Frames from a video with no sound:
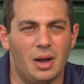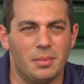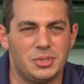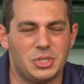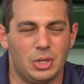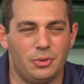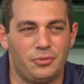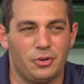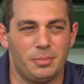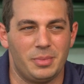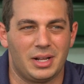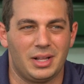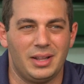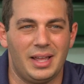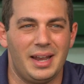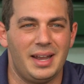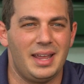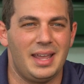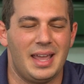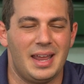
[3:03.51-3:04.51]
So for
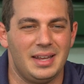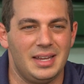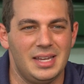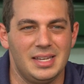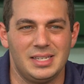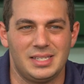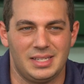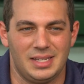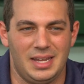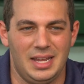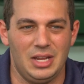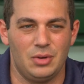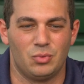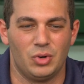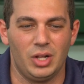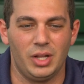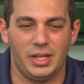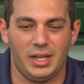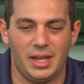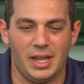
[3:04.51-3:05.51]
McClanahan, he
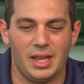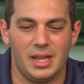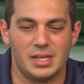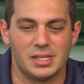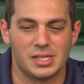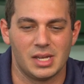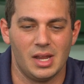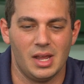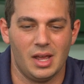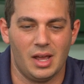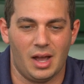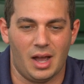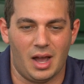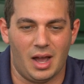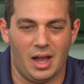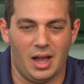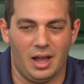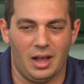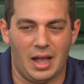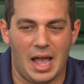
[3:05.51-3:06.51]
really is
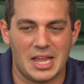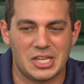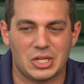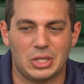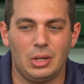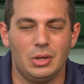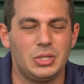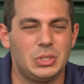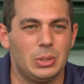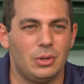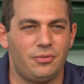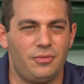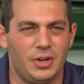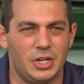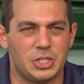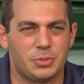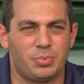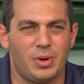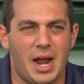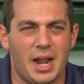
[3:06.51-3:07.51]
as close to a
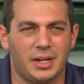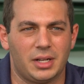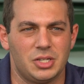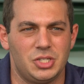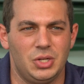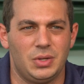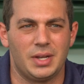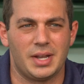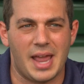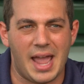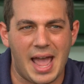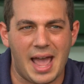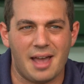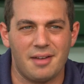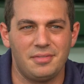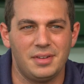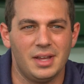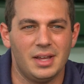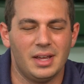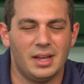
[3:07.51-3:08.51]
finished product as you can
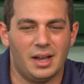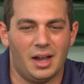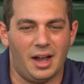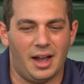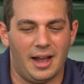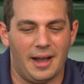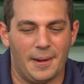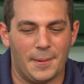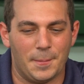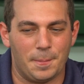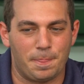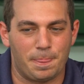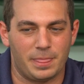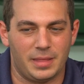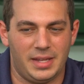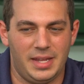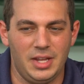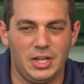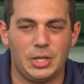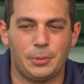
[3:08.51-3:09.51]
have.
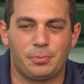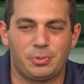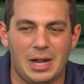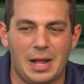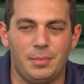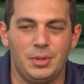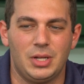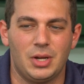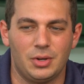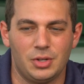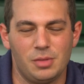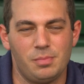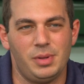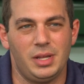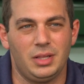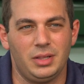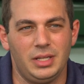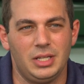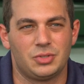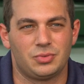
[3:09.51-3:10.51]
He could probably go to the
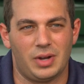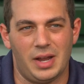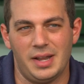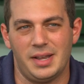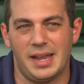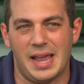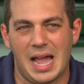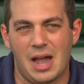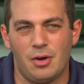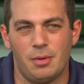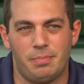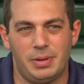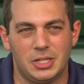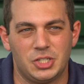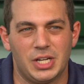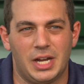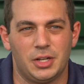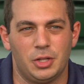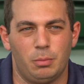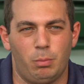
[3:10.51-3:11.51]
big leagues right now and
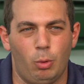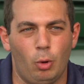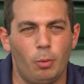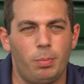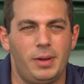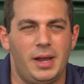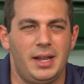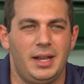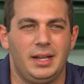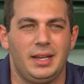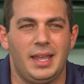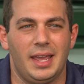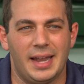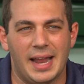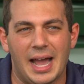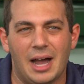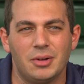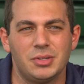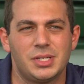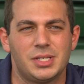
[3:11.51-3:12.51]
pitch out of the bullpen and get
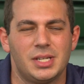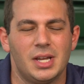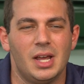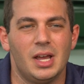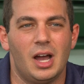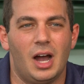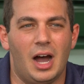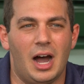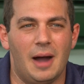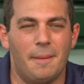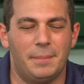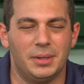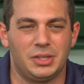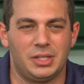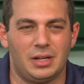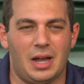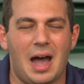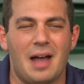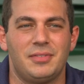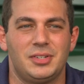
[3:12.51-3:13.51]
outs.
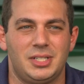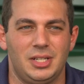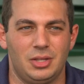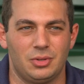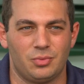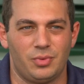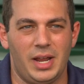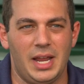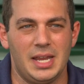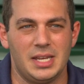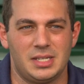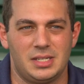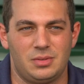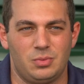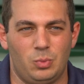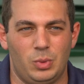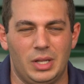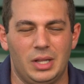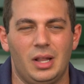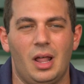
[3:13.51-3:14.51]
But obviously the Rays
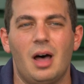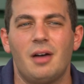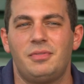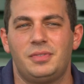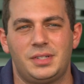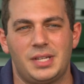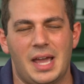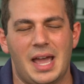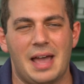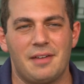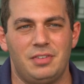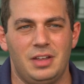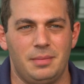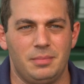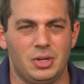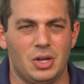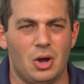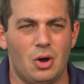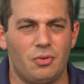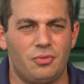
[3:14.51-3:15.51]
would love to have
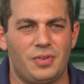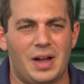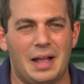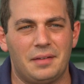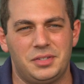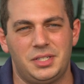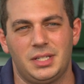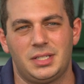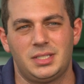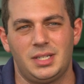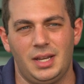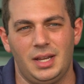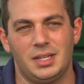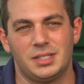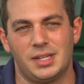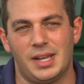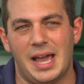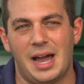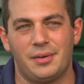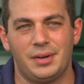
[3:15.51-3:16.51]
him go 5-6
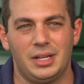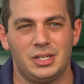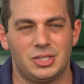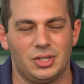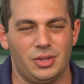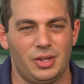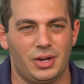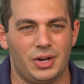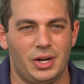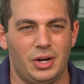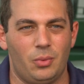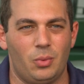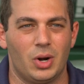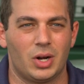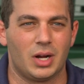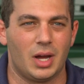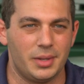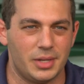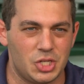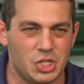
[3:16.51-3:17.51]
innings an outing, so they're going to
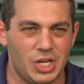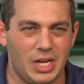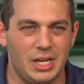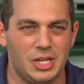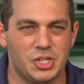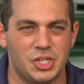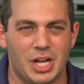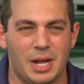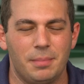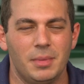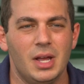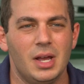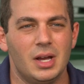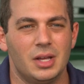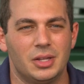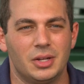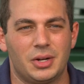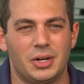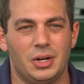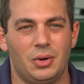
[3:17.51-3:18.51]
work on the changeup.
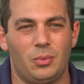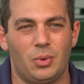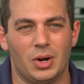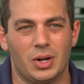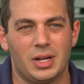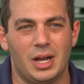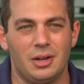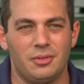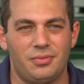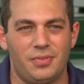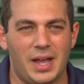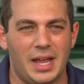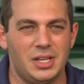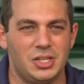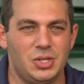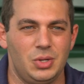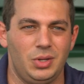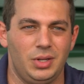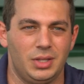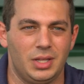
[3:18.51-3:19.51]
They're going to work on
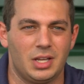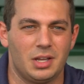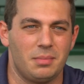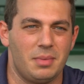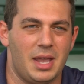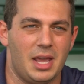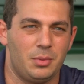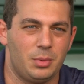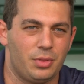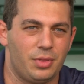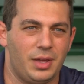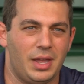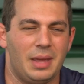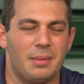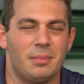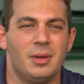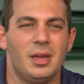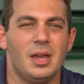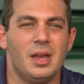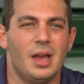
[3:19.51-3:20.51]
fine-tuning the command with
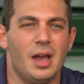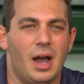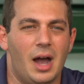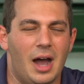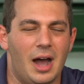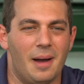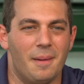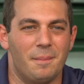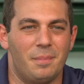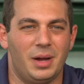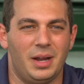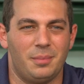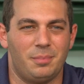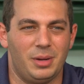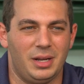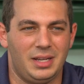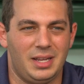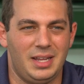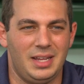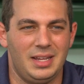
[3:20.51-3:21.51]
him.
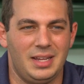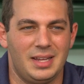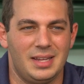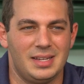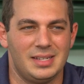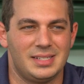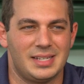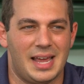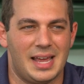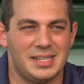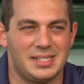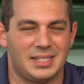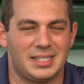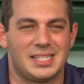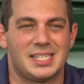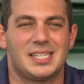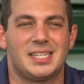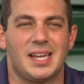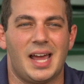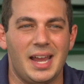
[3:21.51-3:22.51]
But he is as
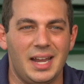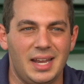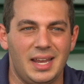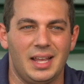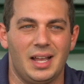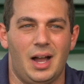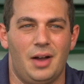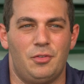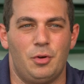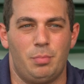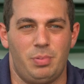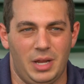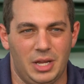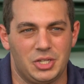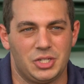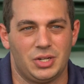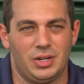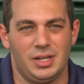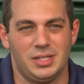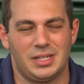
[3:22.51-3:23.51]
exciting of a
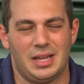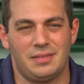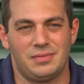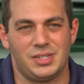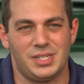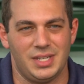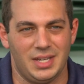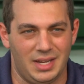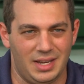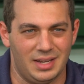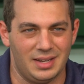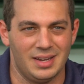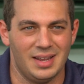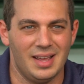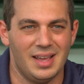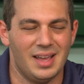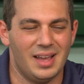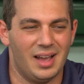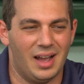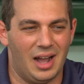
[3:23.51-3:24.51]
pitcher as I've seen.
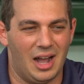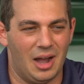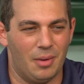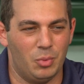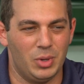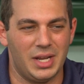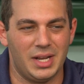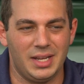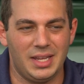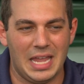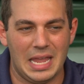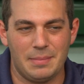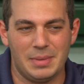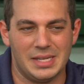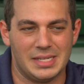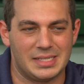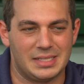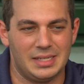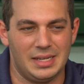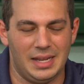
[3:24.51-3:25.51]
We had a
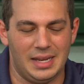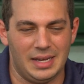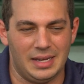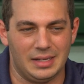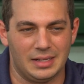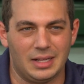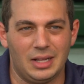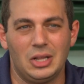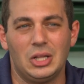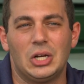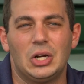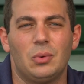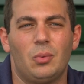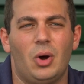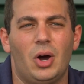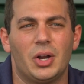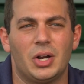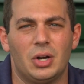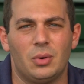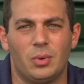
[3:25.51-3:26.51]
game in
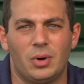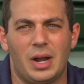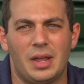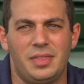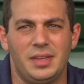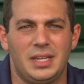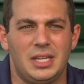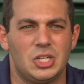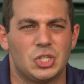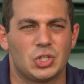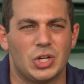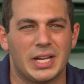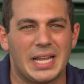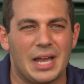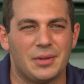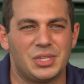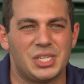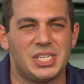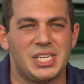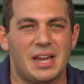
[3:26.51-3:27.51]
Clearwater where I think he struck
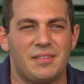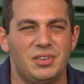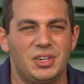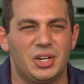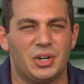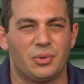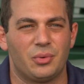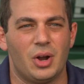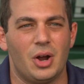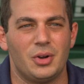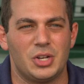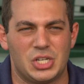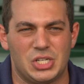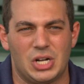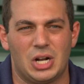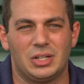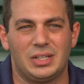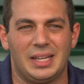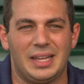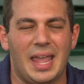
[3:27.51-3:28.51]
out 7 in a row to
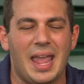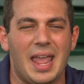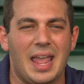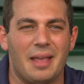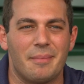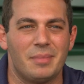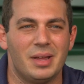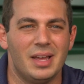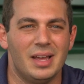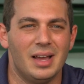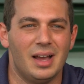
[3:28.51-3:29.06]
start the game.